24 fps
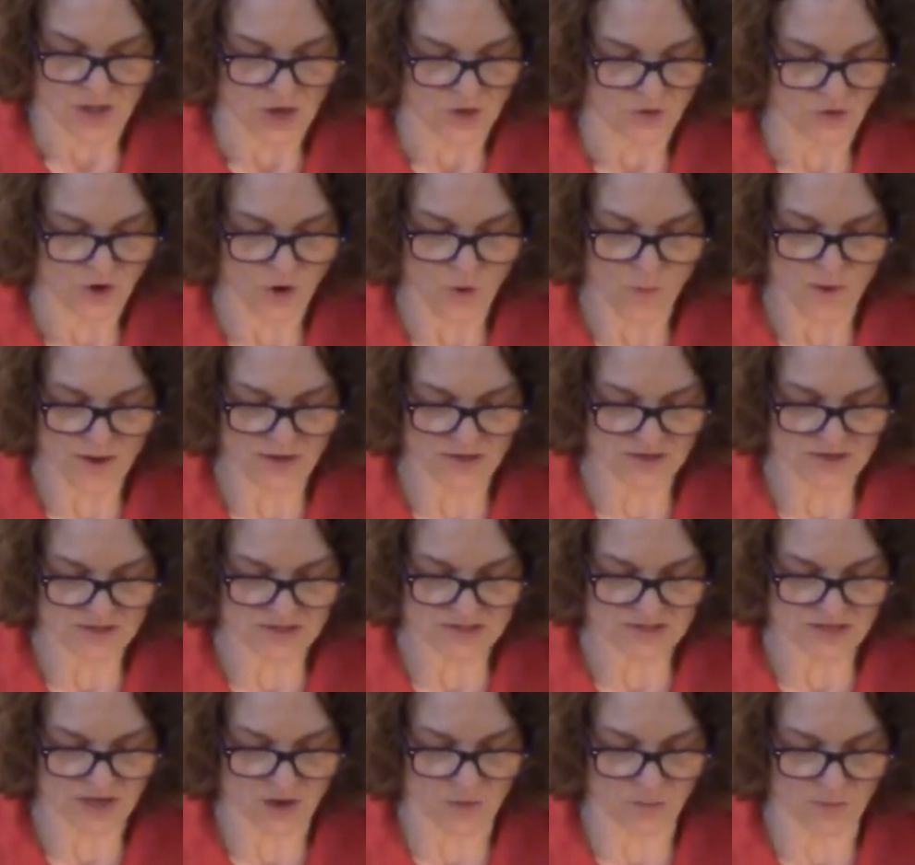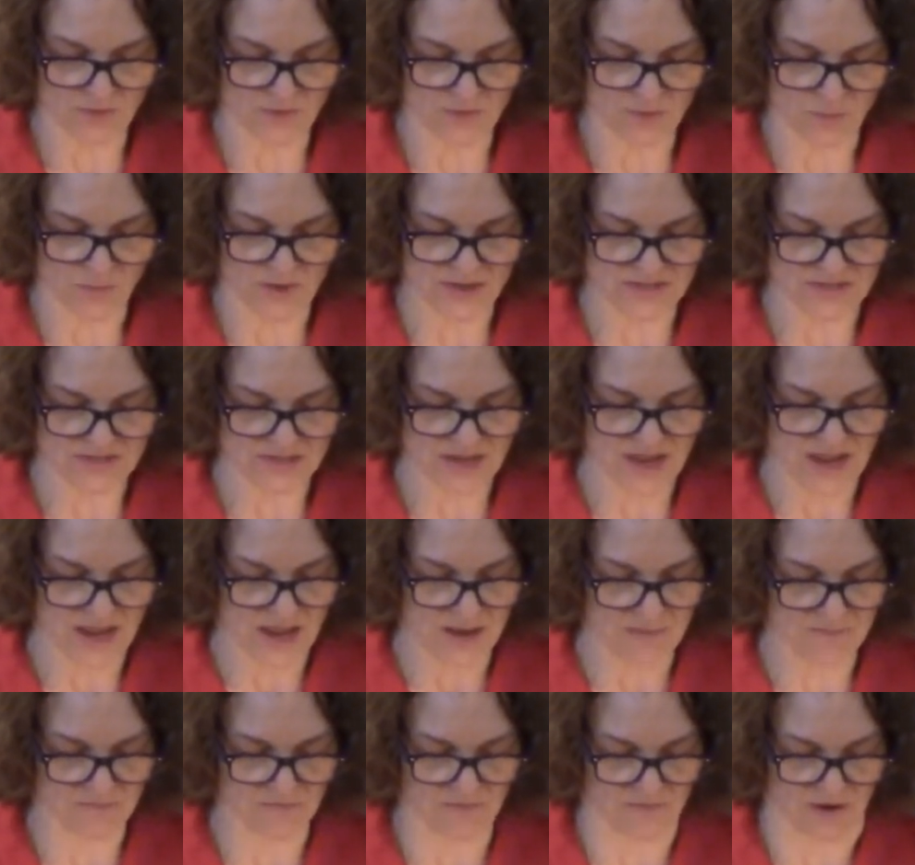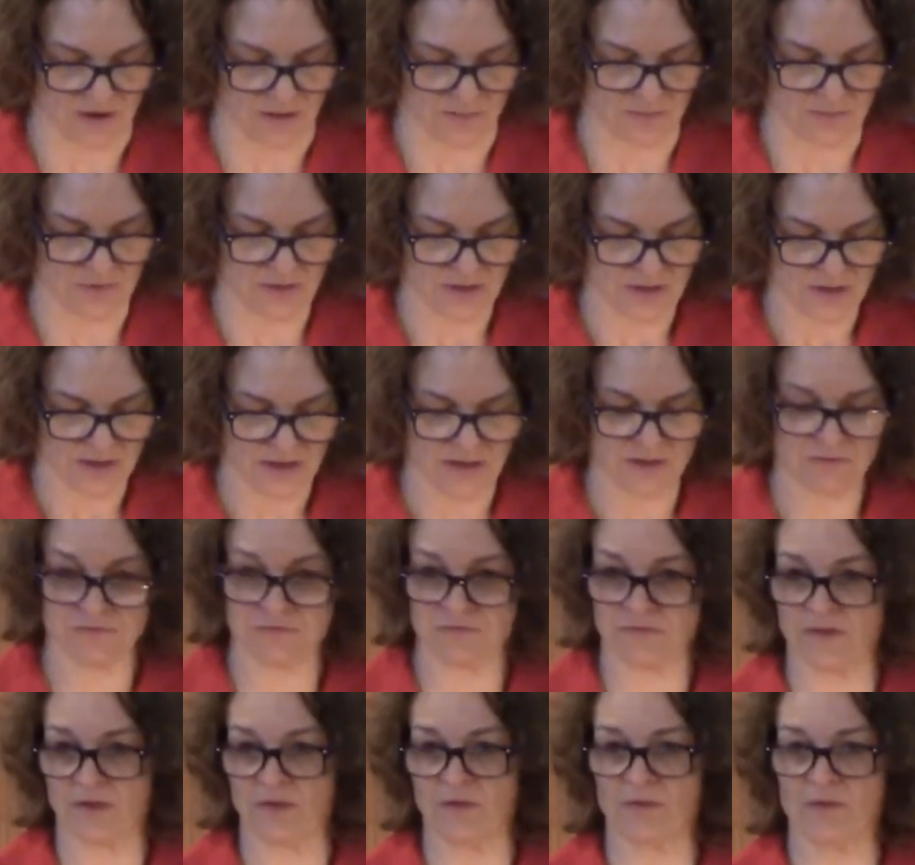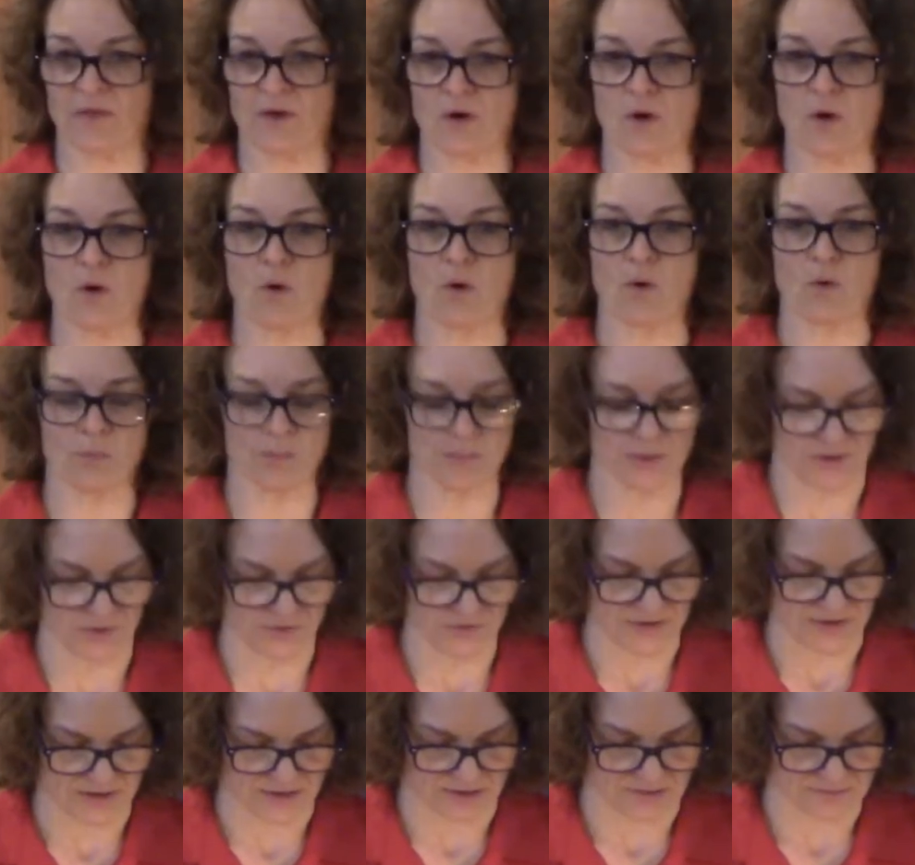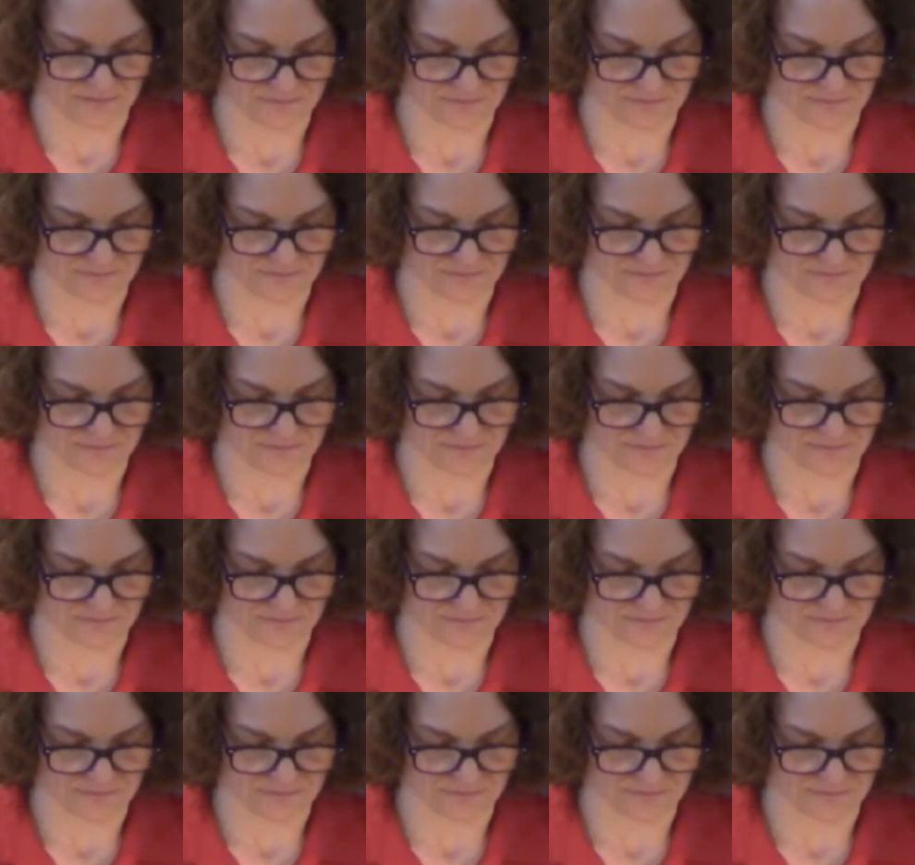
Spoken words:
No one could tell where the wind came from. It filled the whole building.